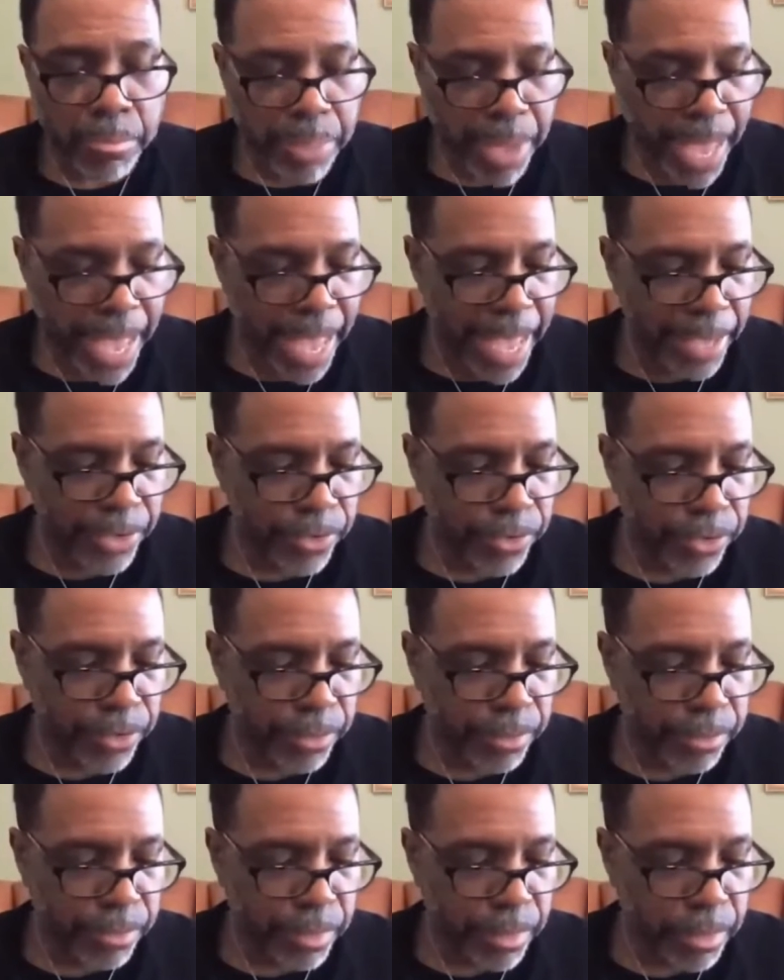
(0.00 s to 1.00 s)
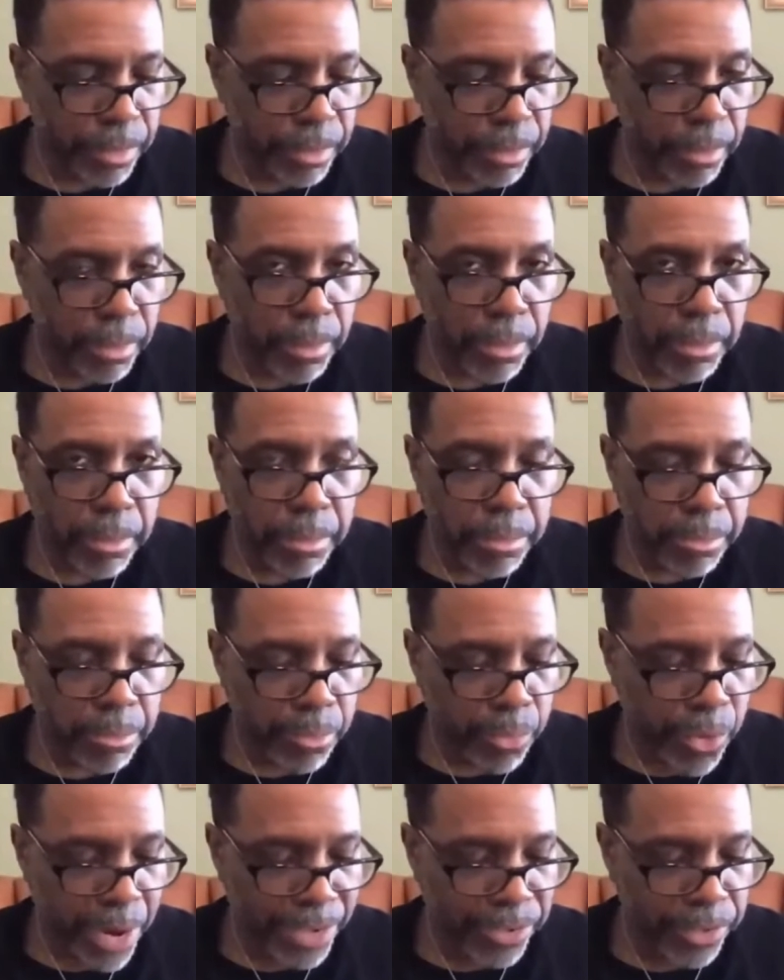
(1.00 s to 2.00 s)
past,
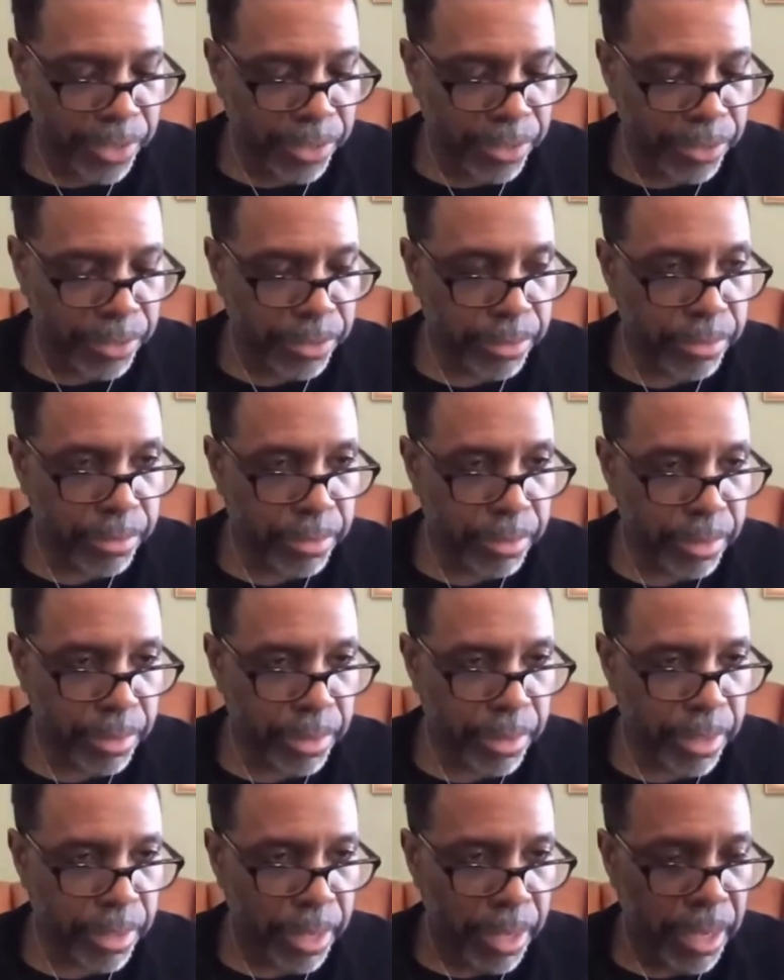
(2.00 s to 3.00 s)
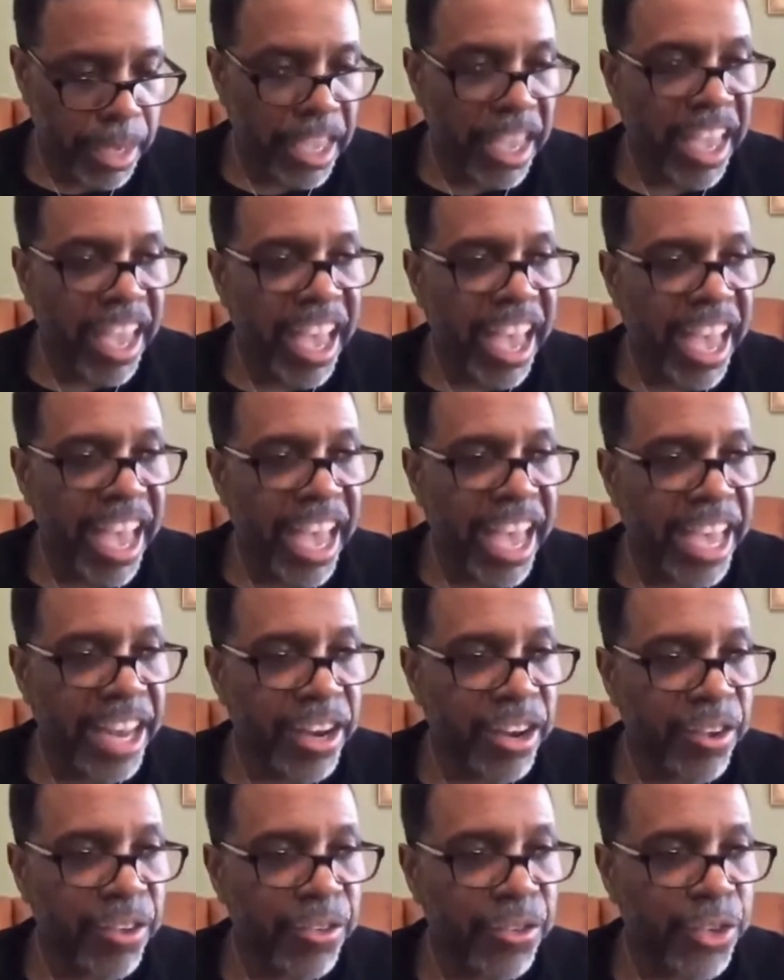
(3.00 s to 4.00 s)
present,
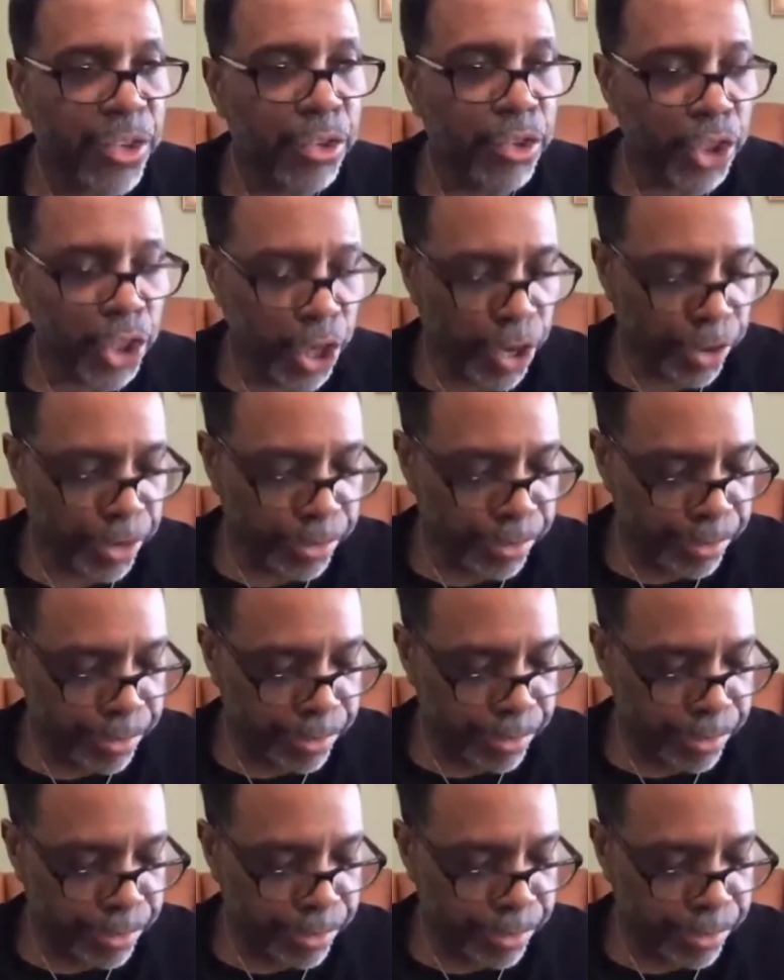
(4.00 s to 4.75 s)
and future.